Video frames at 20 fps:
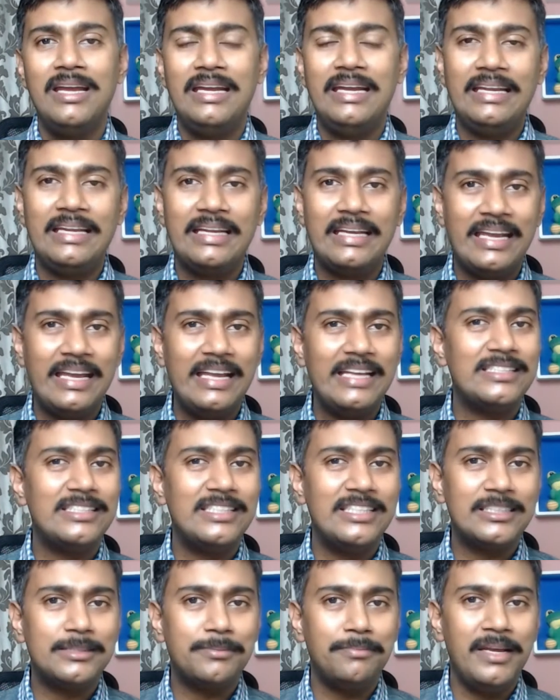In case
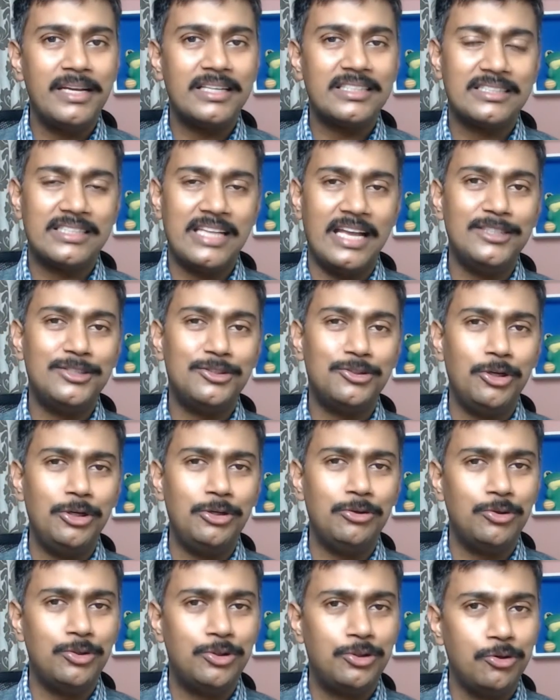this makes sense to
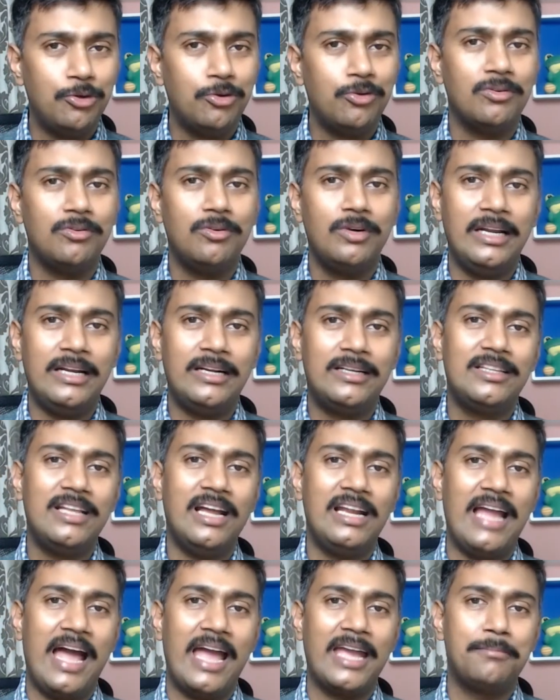you, do hit the
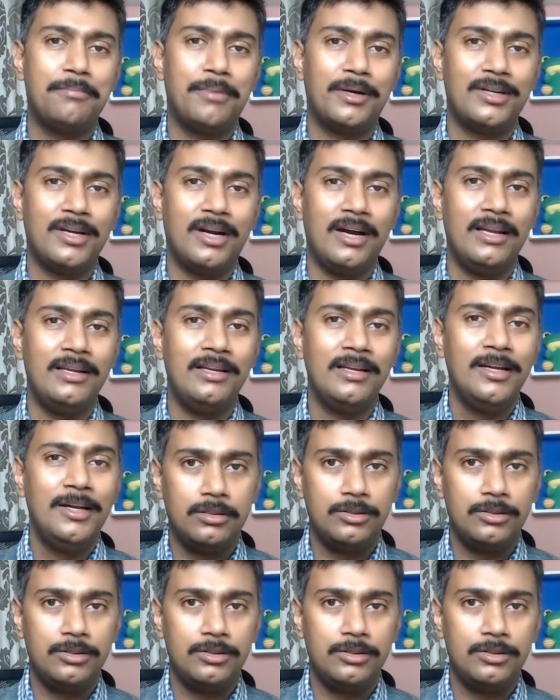like button,